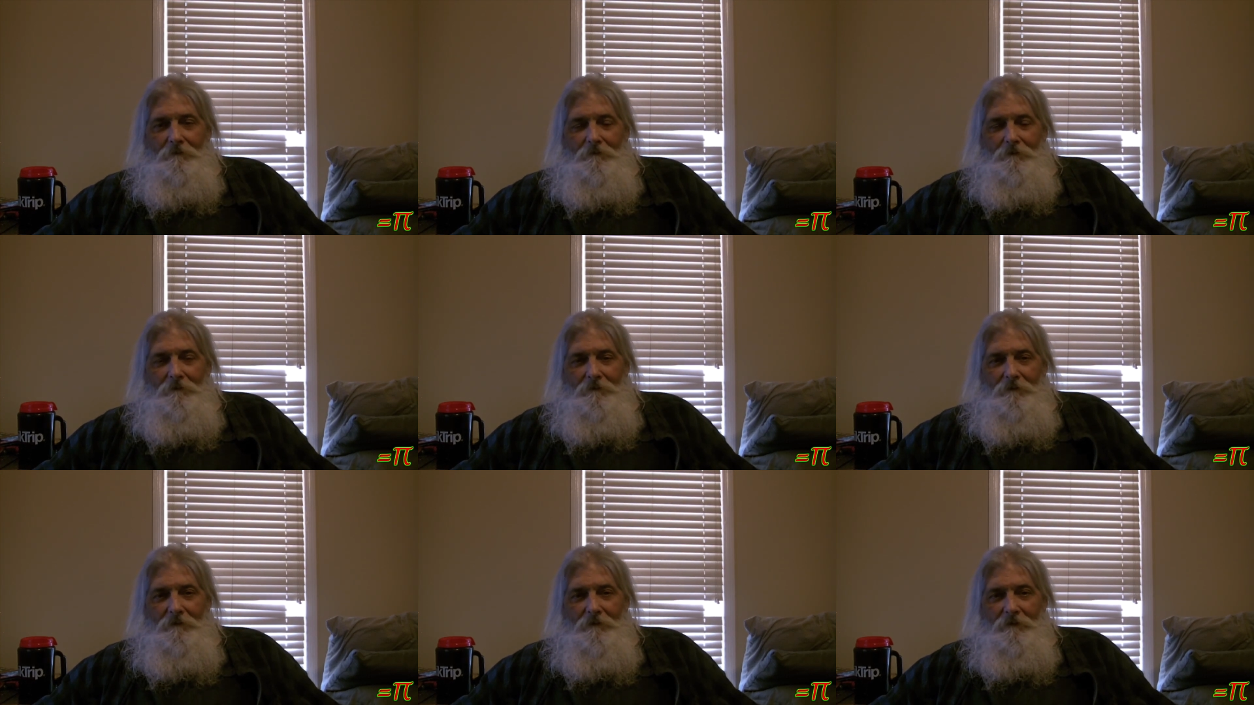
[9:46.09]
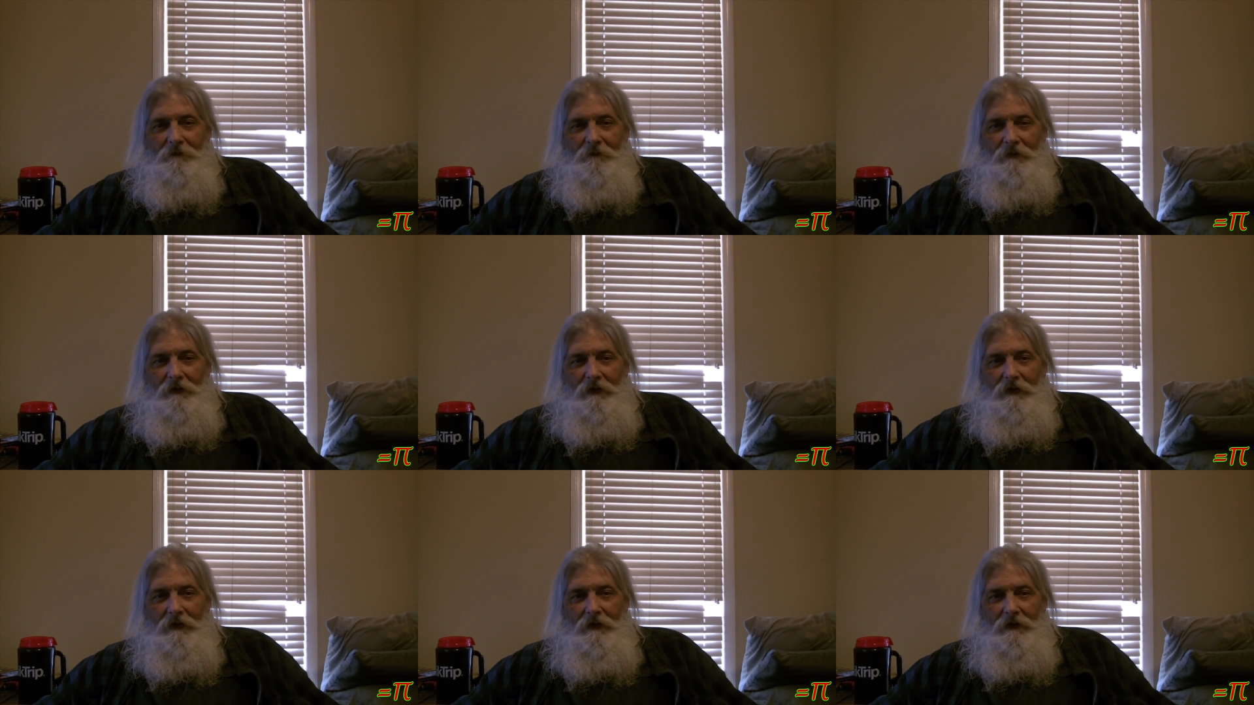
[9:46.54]

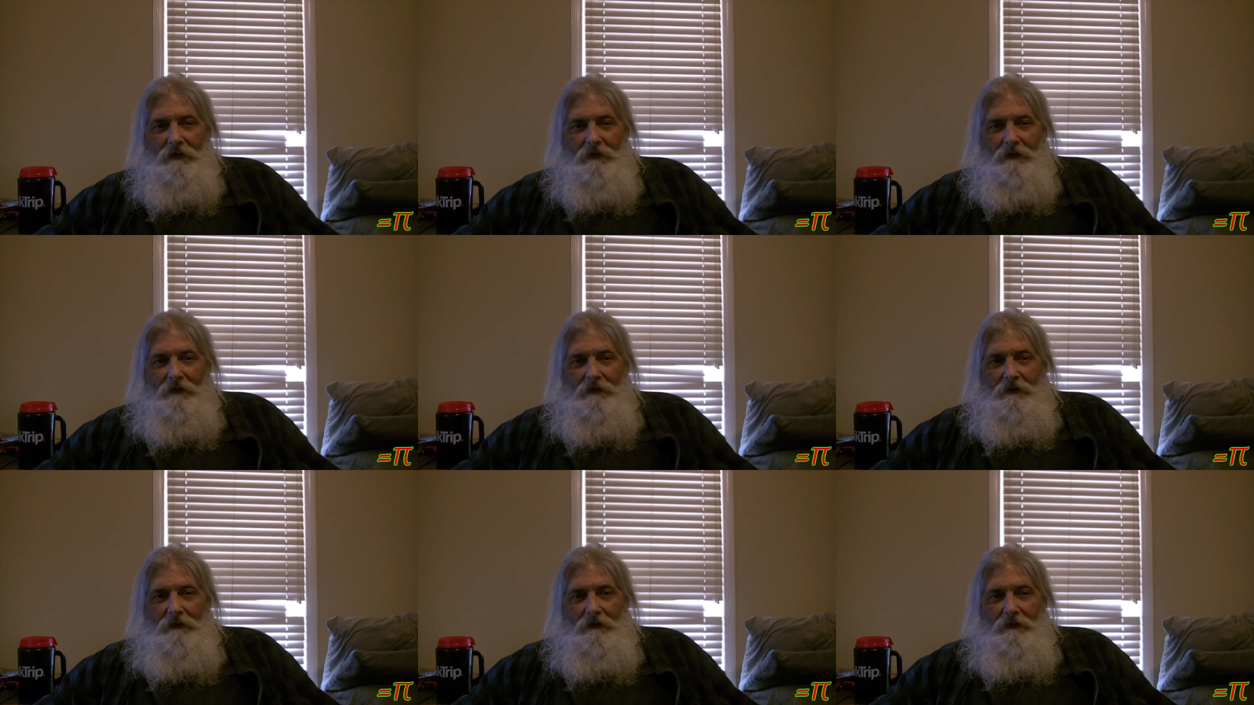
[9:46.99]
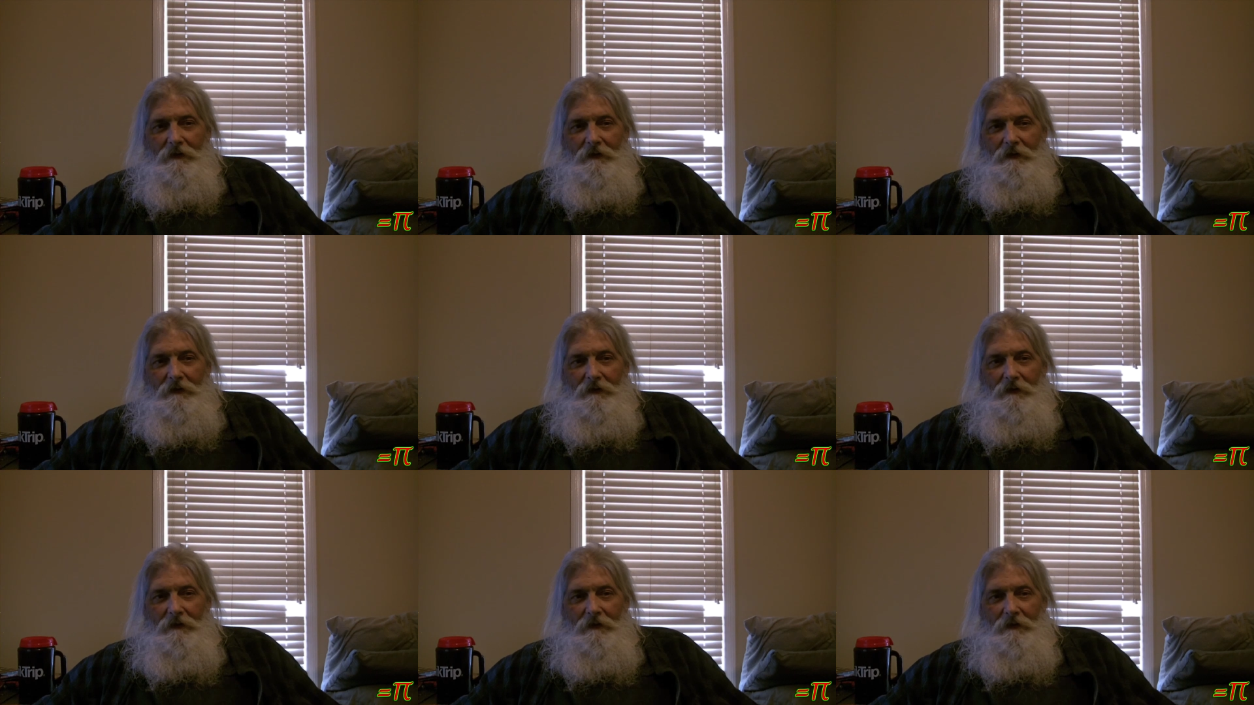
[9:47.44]

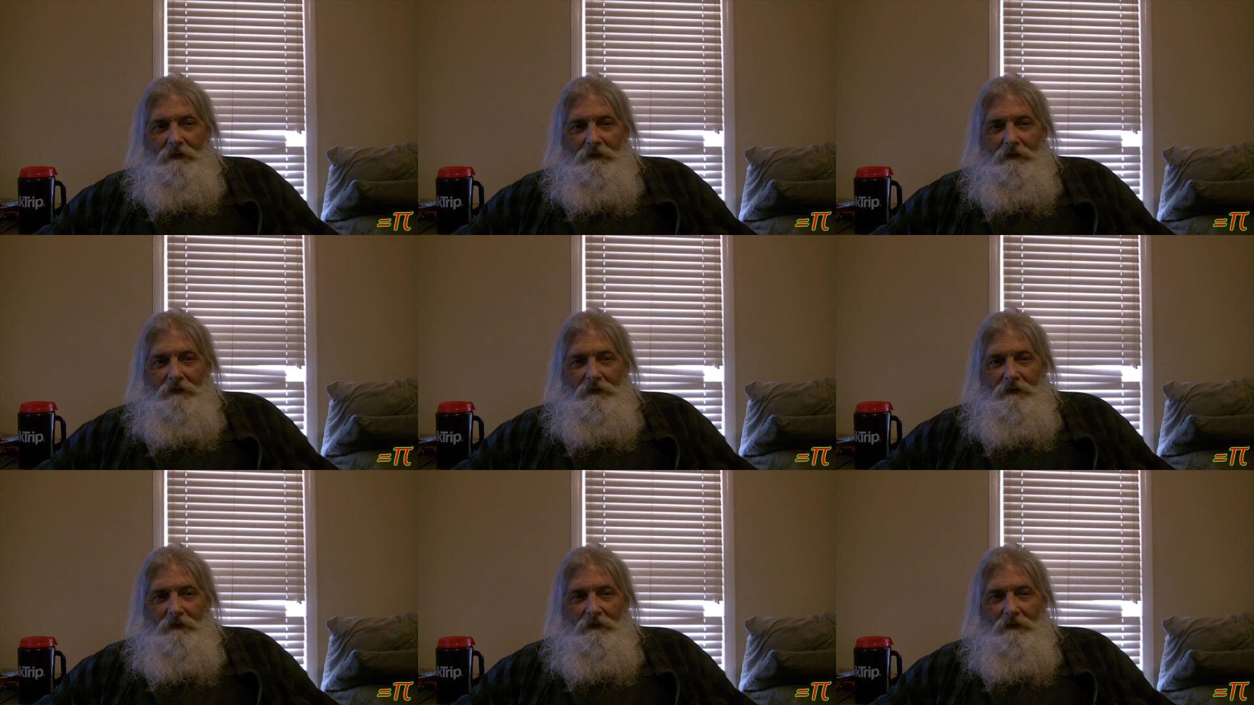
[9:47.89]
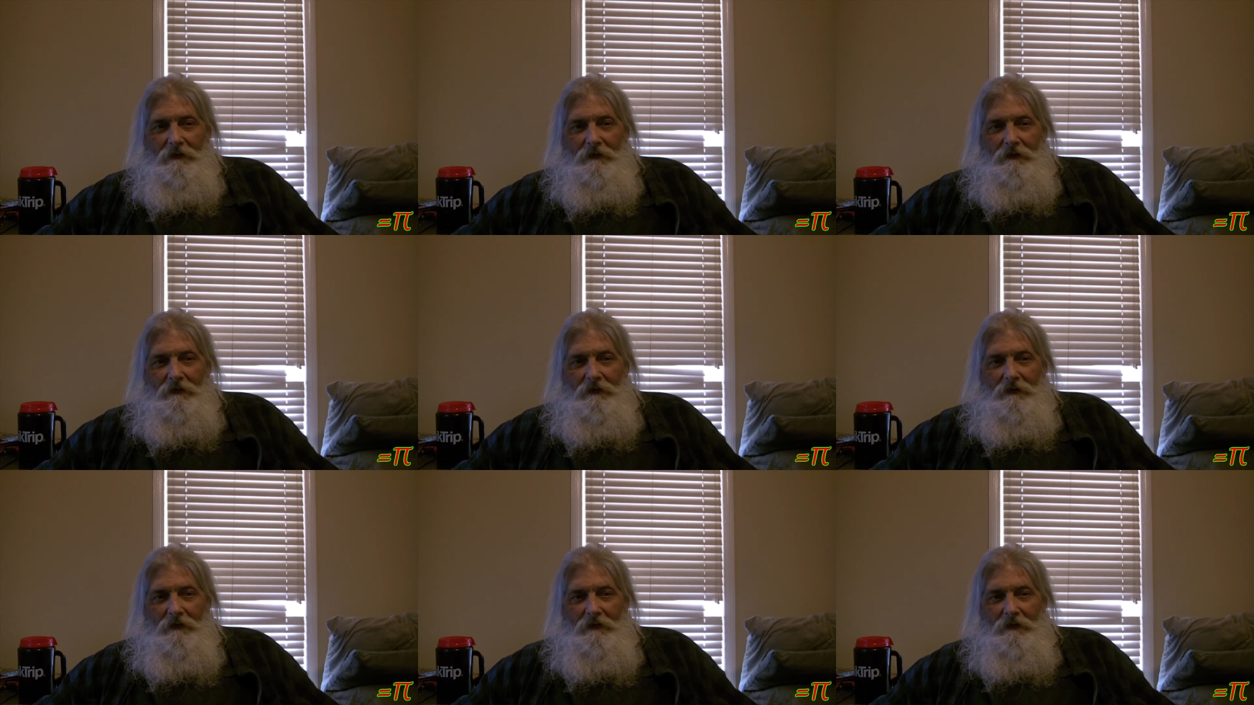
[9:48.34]

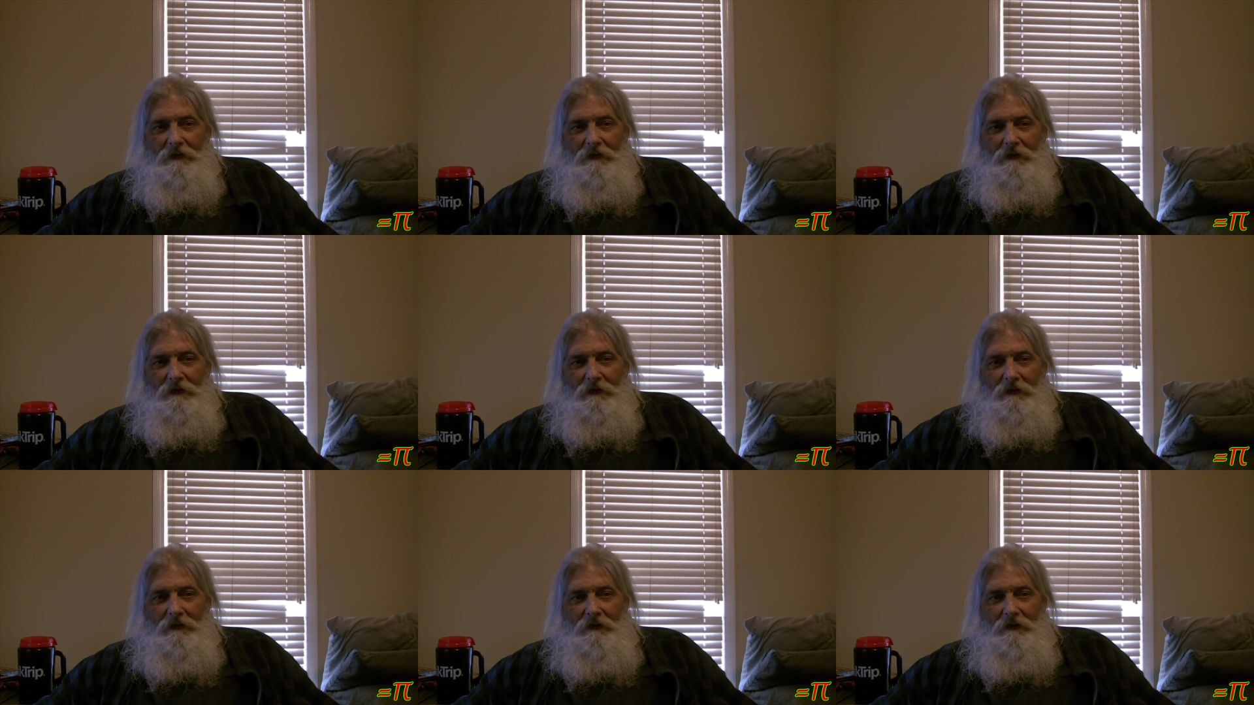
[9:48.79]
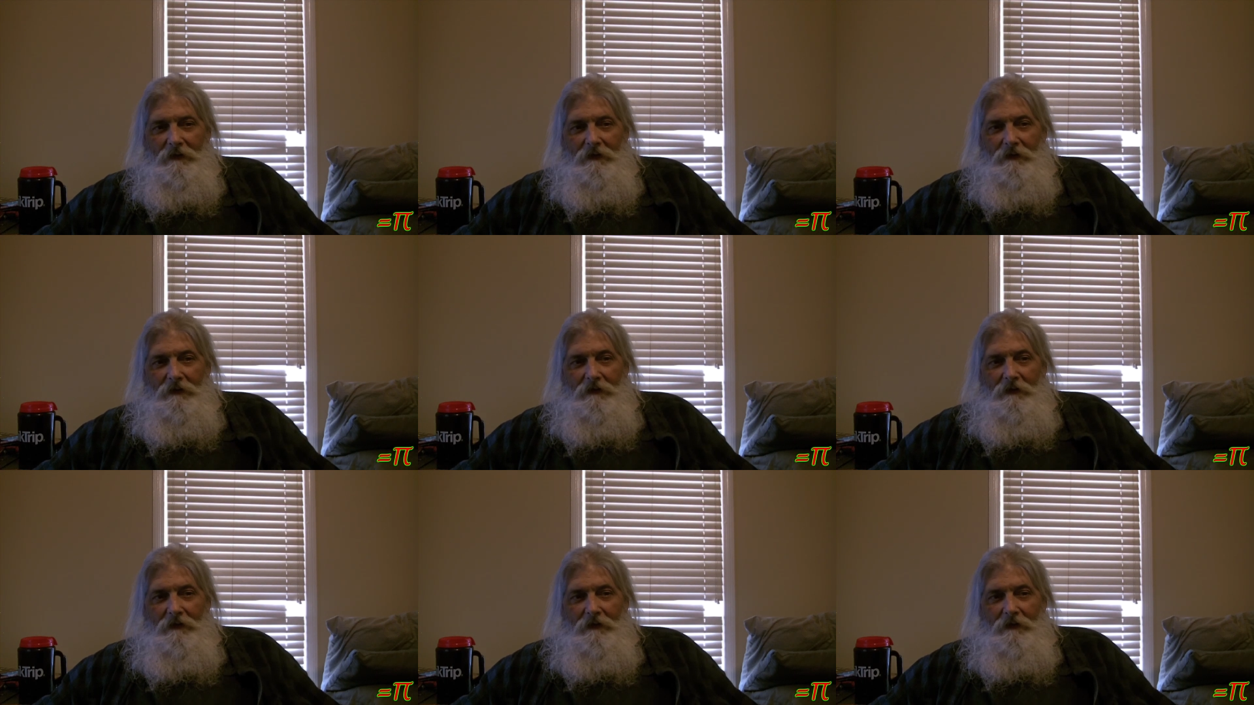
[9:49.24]
No one is speaking in this clip.